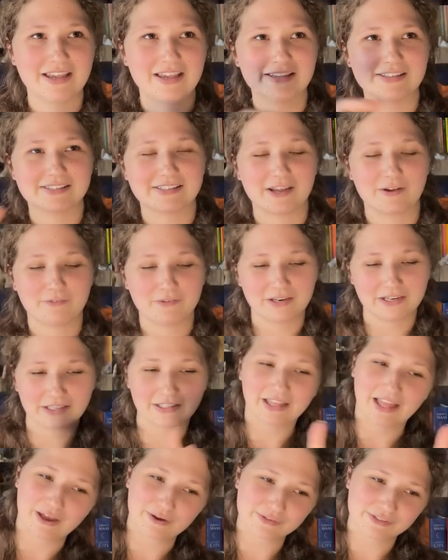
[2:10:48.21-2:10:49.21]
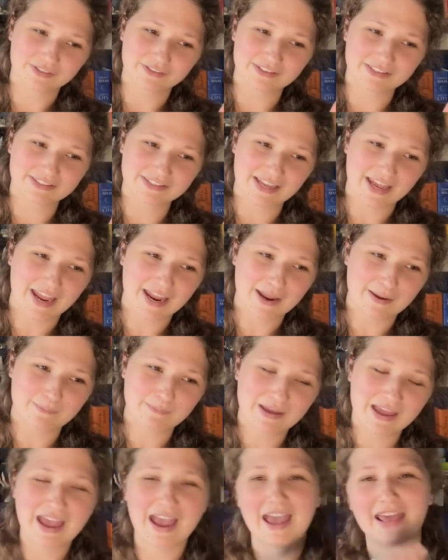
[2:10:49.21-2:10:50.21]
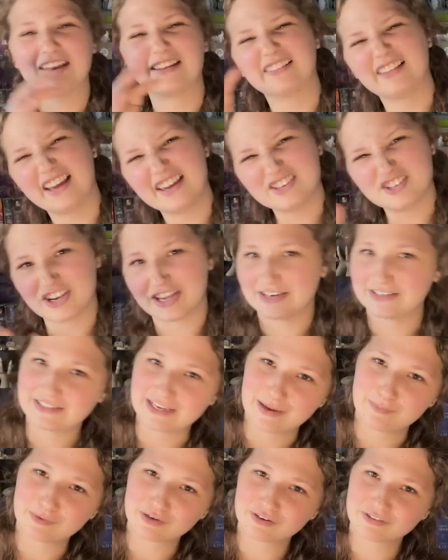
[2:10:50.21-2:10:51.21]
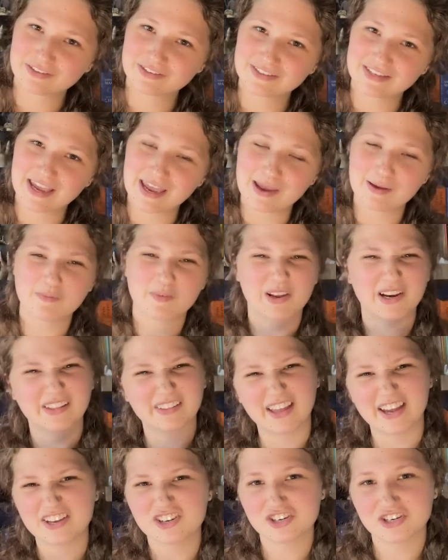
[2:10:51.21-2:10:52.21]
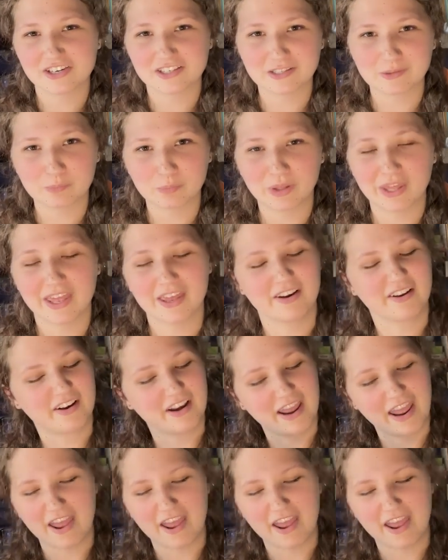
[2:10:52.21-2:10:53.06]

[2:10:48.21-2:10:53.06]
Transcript: Stefan and Klaus are the same and Elijah and Damon are the same and Elijah doesn't plan on